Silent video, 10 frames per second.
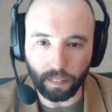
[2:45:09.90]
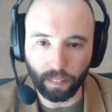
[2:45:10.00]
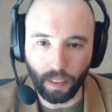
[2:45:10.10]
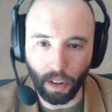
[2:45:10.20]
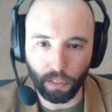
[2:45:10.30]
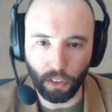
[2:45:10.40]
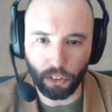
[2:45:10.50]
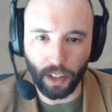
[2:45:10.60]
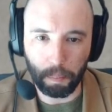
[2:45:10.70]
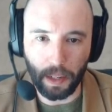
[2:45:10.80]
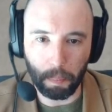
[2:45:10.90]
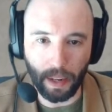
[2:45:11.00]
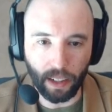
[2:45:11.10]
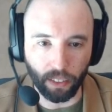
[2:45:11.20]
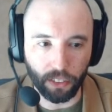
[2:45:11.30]
My first time being a
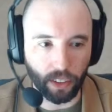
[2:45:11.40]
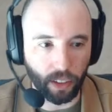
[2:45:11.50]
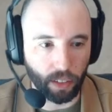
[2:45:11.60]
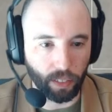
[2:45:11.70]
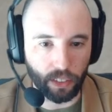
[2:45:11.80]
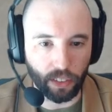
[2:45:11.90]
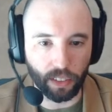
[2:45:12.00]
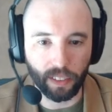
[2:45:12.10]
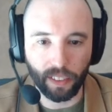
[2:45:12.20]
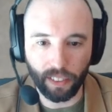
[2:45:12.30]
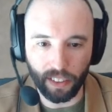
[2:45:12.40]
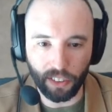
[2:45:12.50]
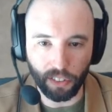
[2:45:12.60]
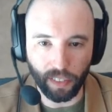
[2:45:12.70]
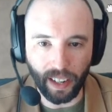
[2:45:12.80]
panelist at a convention instead of
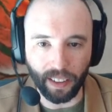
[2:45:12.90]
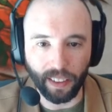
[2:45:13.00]
just a fan.